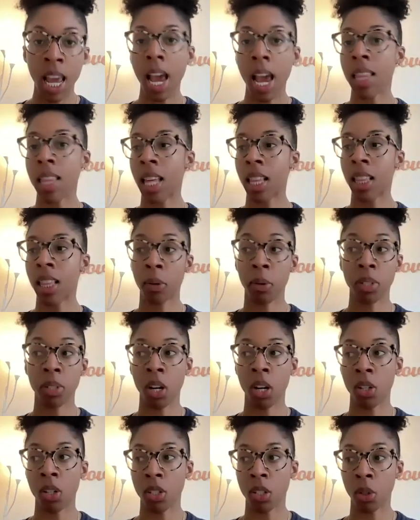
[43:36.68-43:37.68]
and then there was
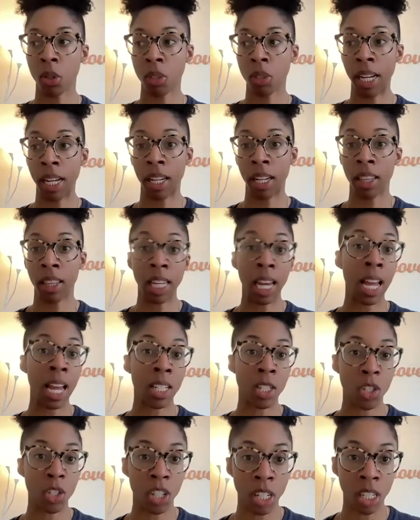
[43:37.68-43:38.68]
also like the
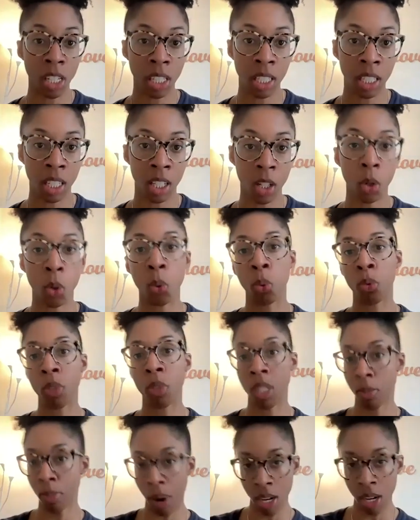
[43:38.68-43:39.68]
engineer who
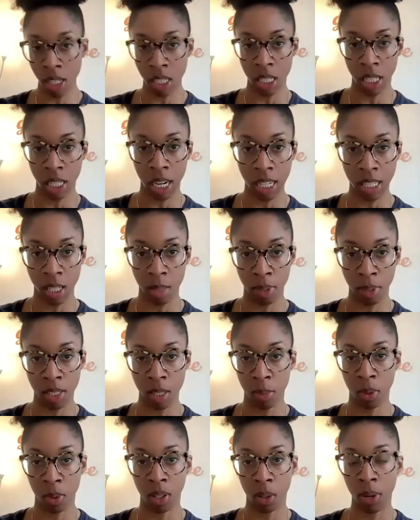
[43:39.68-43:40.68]
responded to customer
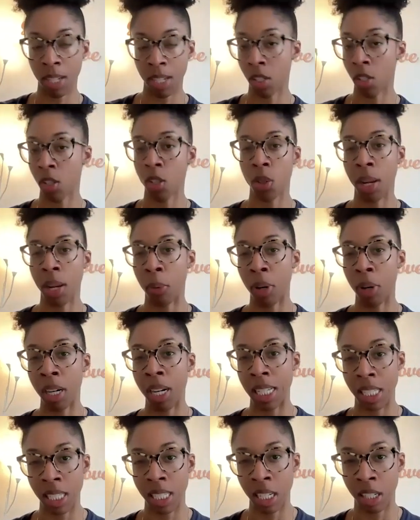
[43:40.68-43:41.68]
support questions. So they weren't
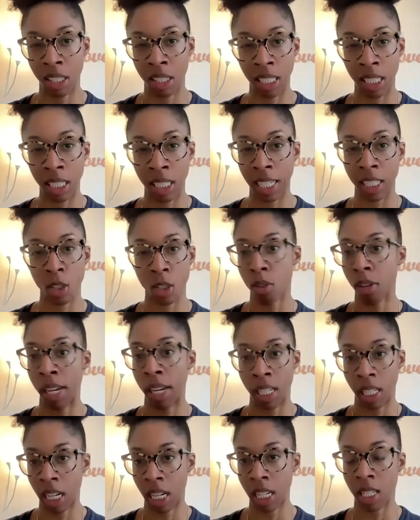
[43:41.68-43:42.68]
necessarily like a
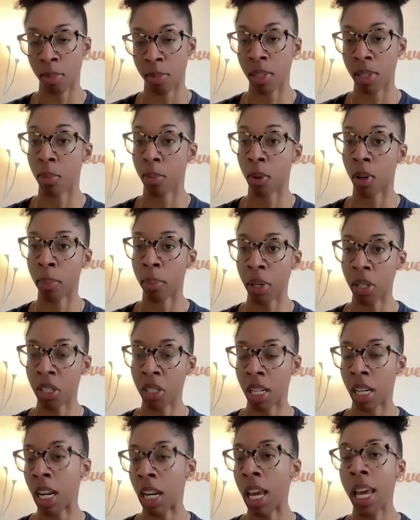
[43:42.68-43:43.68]
trained customer support
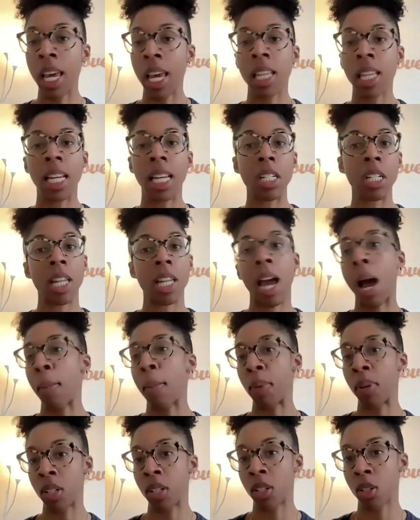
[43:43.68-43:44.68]
person. They just
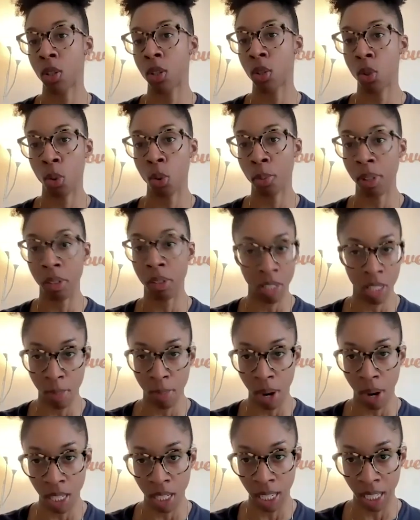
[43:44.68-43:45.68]
happened to be
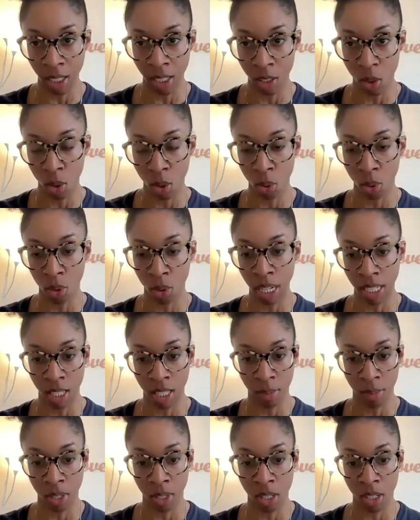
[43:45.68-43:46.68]
responding to
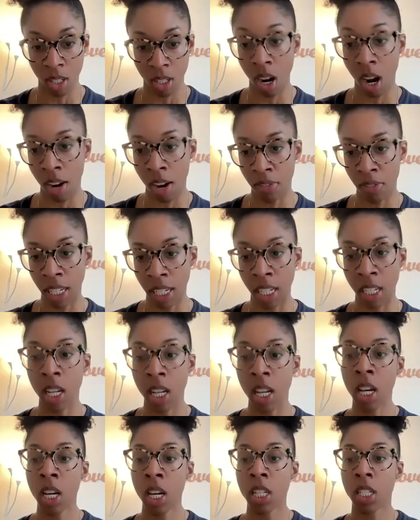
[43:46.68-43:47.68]
customers often.
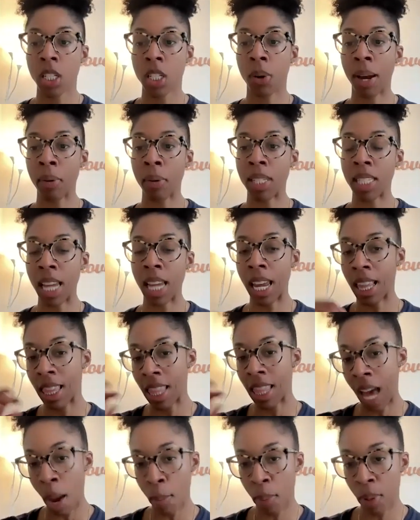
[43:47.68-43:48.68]
So I would say
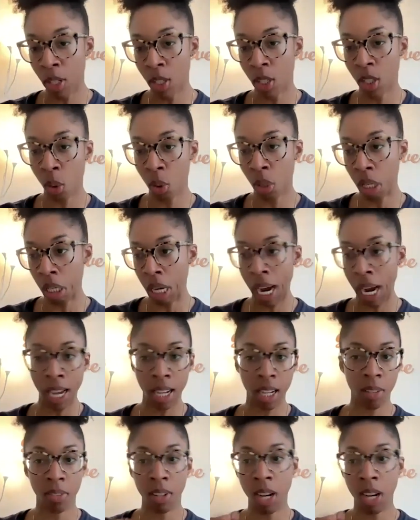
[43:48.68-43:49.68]
that persona
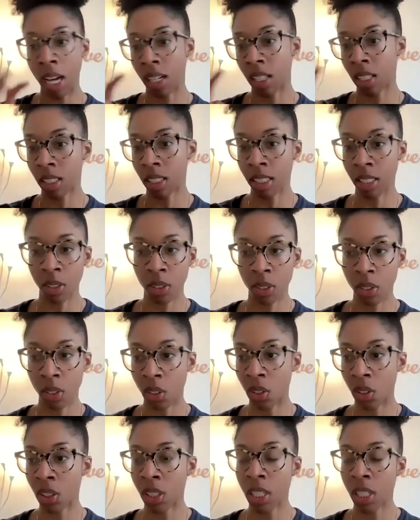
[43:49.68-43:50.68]
kind of got a
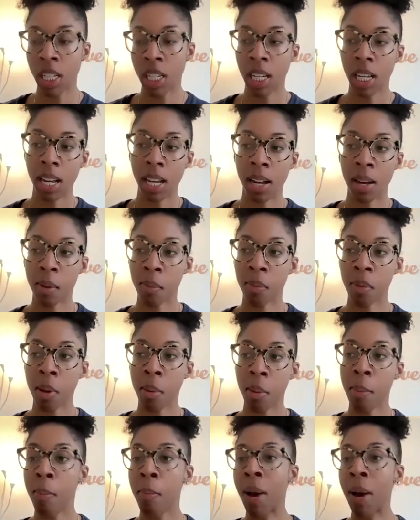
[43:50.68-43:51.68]
little
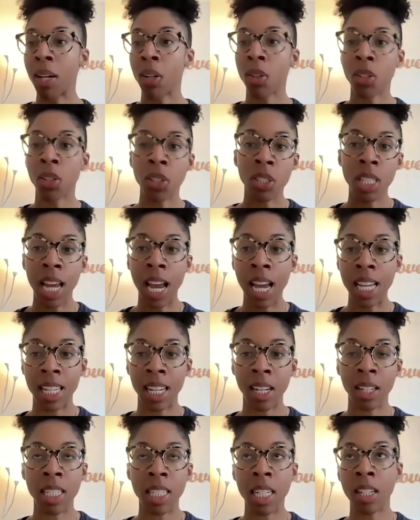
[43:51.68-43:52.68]
muddled, as
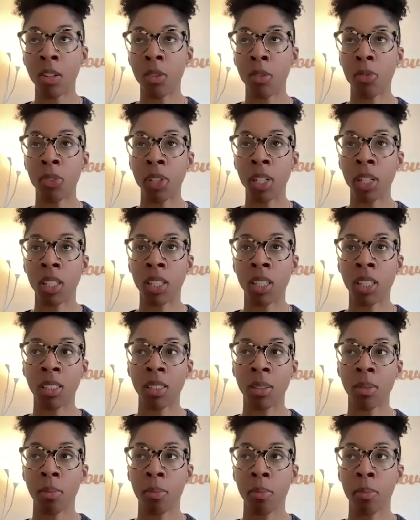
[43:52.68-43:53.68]
it didn't
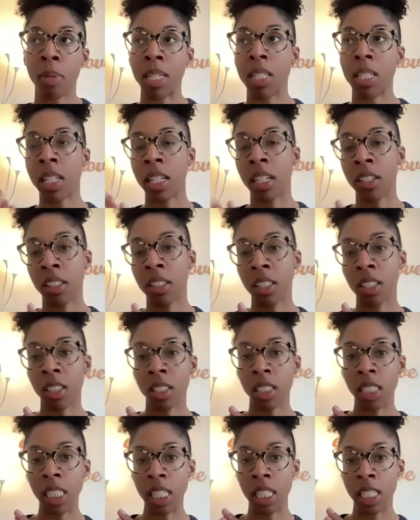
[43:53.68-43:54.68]
feel
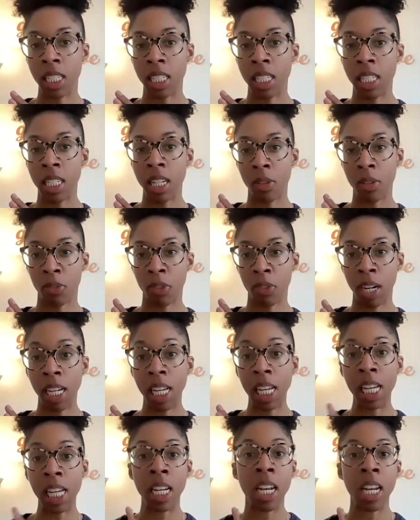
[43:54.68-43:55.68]
materially
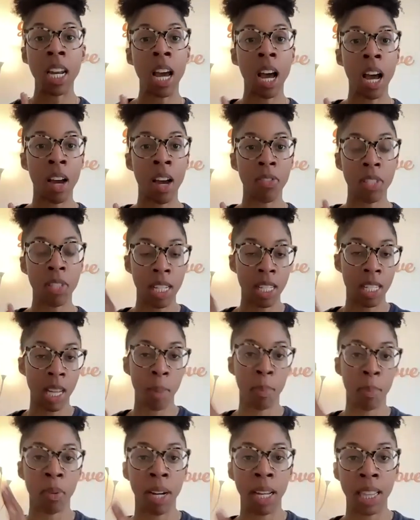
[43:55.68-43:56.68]
different enough to
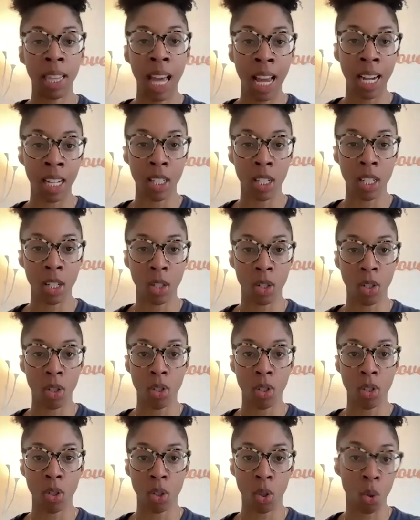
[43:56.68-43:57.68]
separate that into
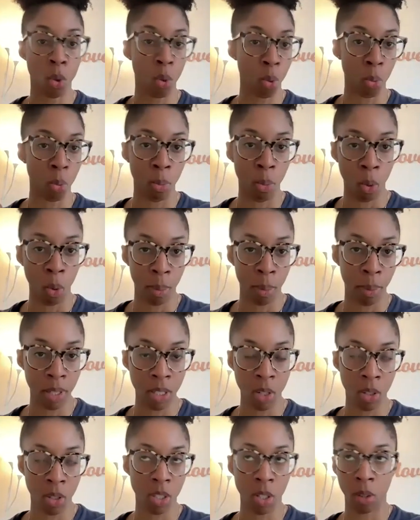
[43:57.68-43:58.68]
two more
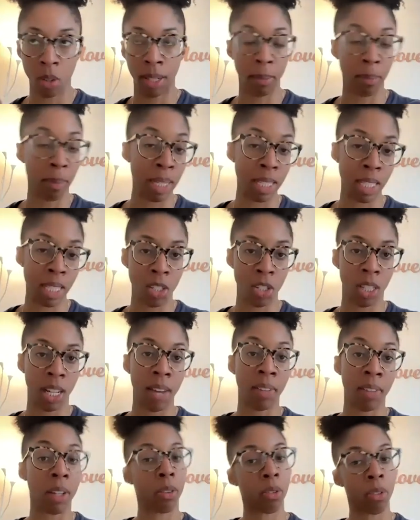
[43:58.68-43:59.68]
personas. So like essentially
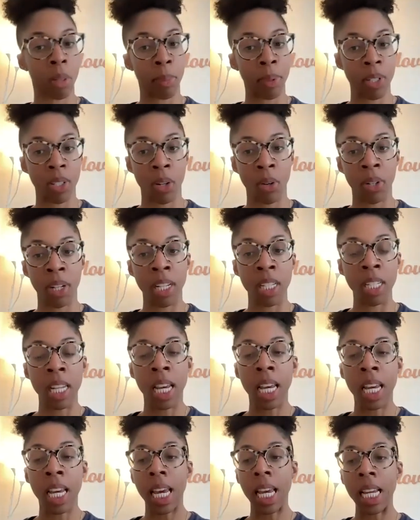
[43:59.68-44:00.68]
having three personas,
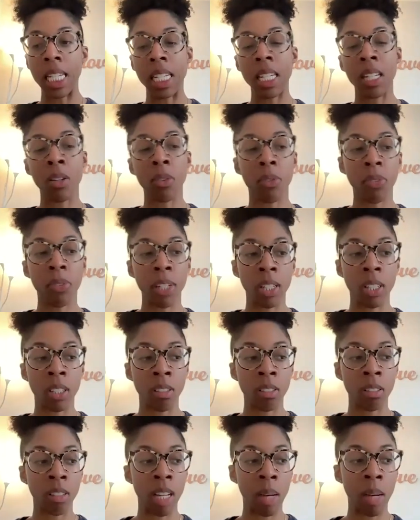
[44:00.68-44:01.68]
it didn't
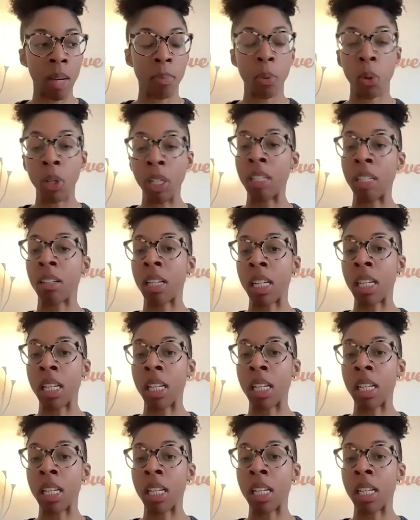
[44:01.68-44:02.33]
feel important